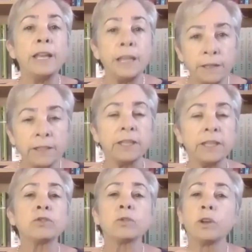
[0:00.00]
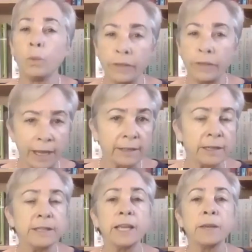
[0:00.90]
into Israel with the
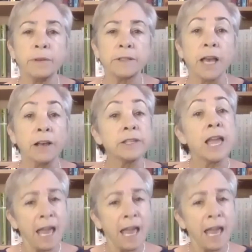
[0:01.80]
anti-tank missiles,